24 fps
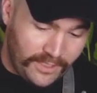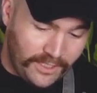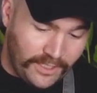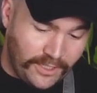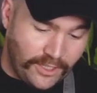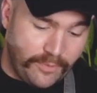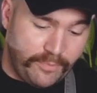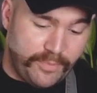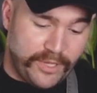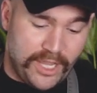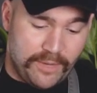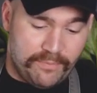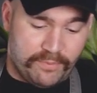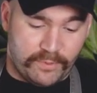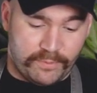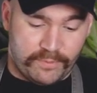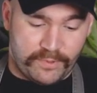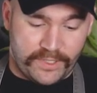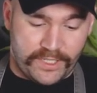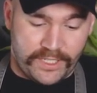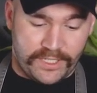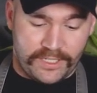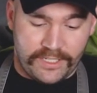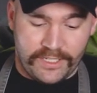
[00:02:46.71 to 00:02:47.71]
in the Paper
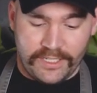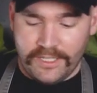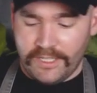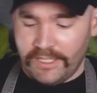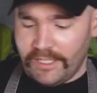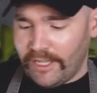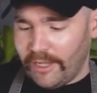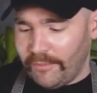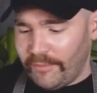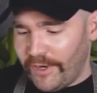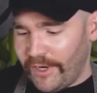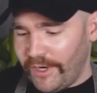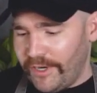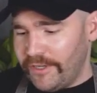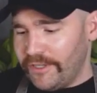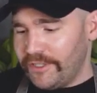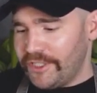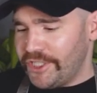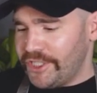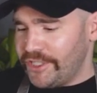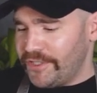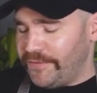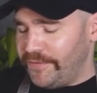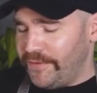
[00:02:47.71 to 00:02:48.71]
Plane. Amaro
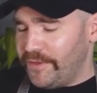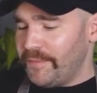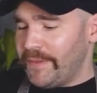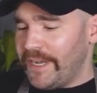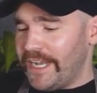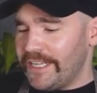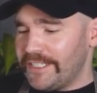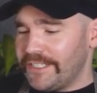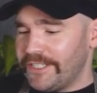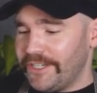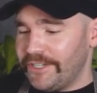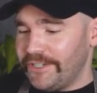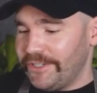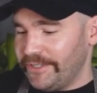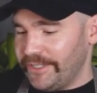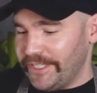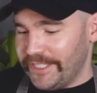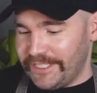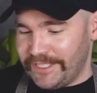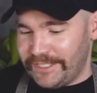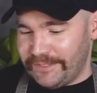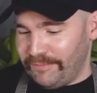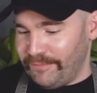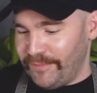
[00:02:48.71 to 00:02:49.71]
Sfumato
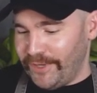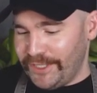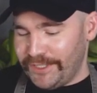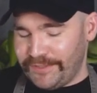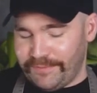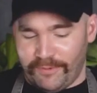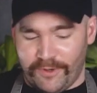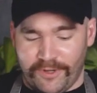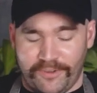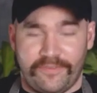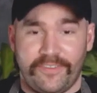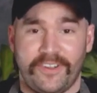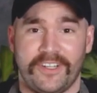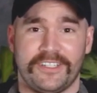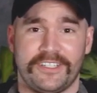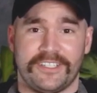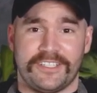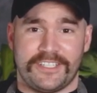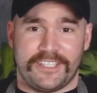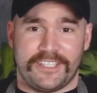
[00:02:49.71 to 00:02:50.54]
is much more fun to